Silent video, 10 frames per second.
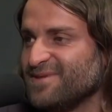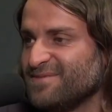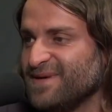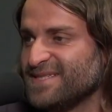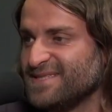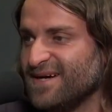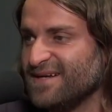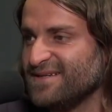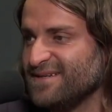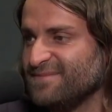with my
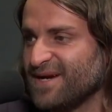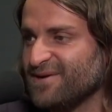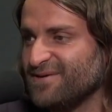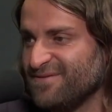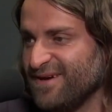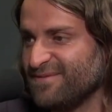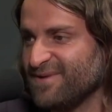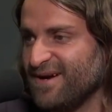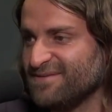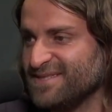son and my girlfriend.
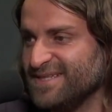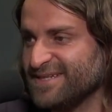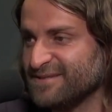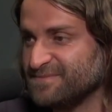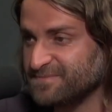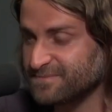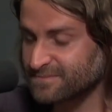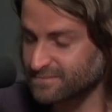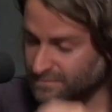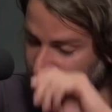We're out to dinner,
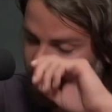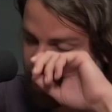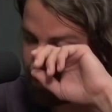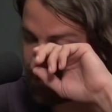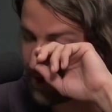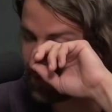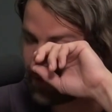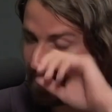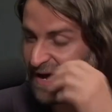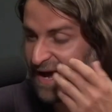and I'm rubbing
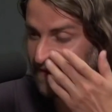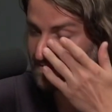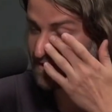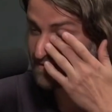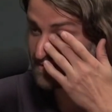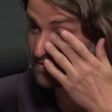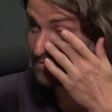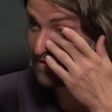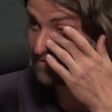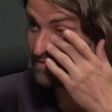my eye. There's like a
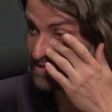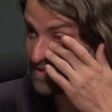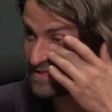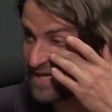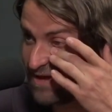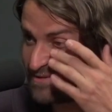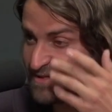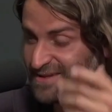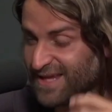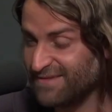certain way you push like down and
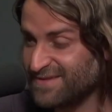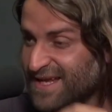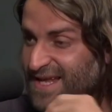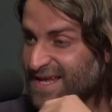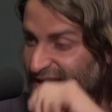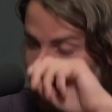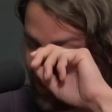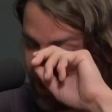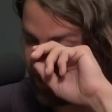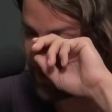to the left, and
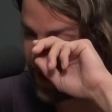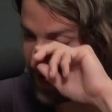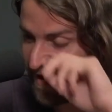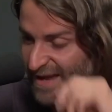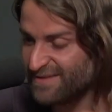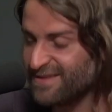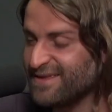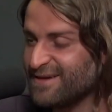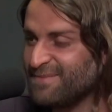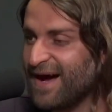I'm rubbing my eye, and the
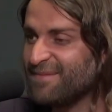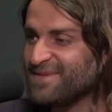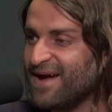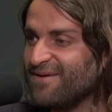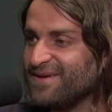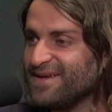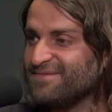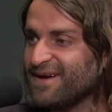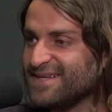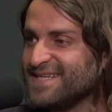thing popped out
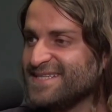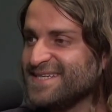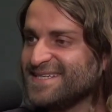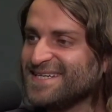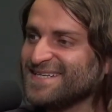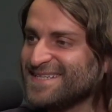and fucking ting, ting, ting.